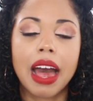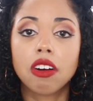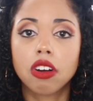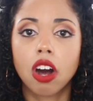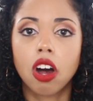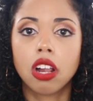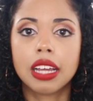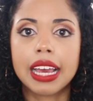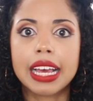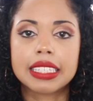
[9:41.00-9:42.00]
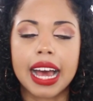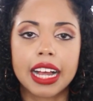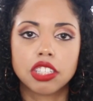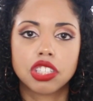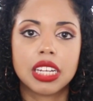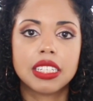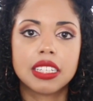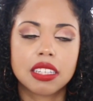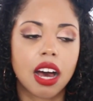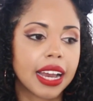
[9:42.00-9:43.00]
alcohol. It's actually
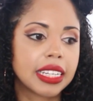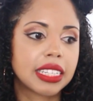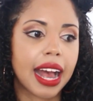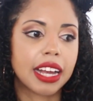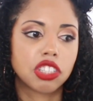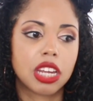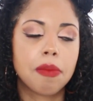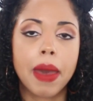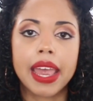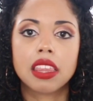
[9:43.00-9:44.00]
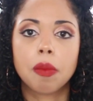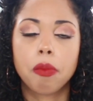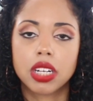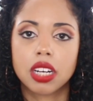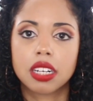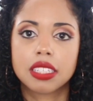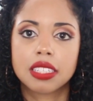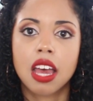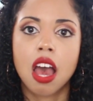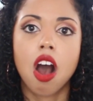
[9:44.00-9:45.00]
designed to actually make the
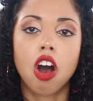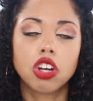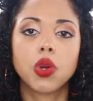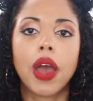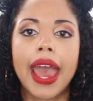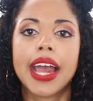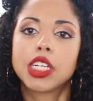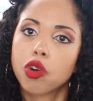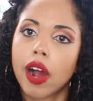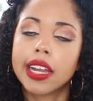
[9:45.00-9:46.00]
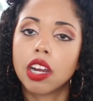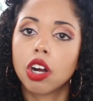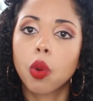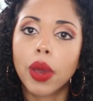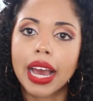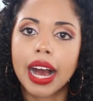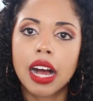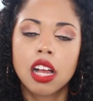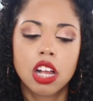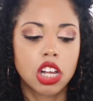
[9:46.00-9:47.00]
products on your hair dry a lot
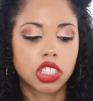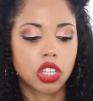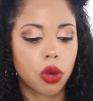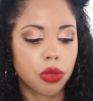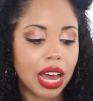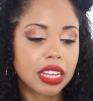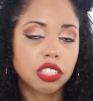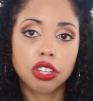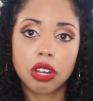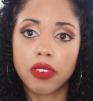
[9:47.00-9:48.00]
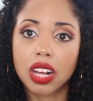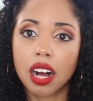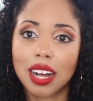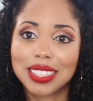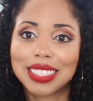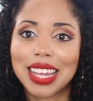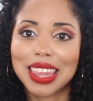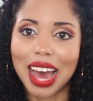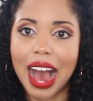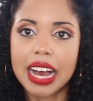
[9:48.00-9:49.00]
quicker. So that's good in regards
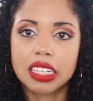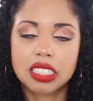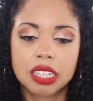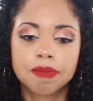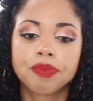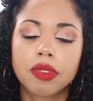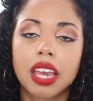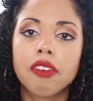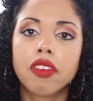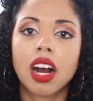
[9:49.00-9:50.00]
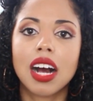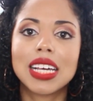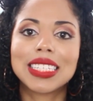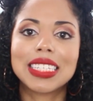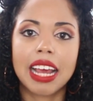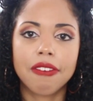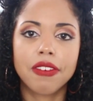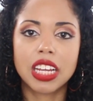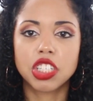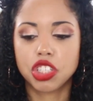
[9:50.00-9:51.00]
to that. In regards to
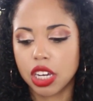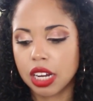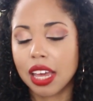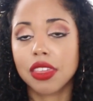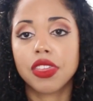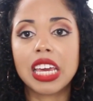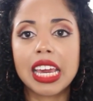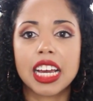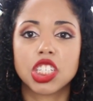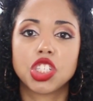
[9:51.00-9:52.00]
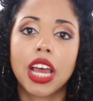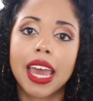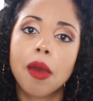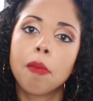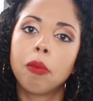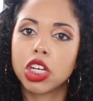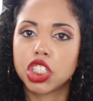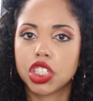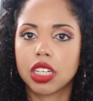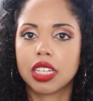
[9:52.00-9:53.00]
definition, the Shea
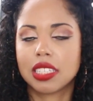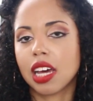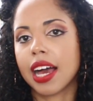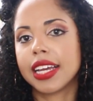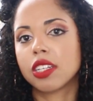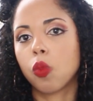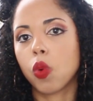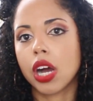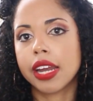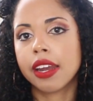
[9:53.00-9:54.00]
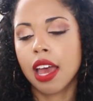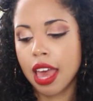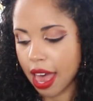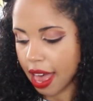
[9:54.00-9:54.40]
Moisture Side 1,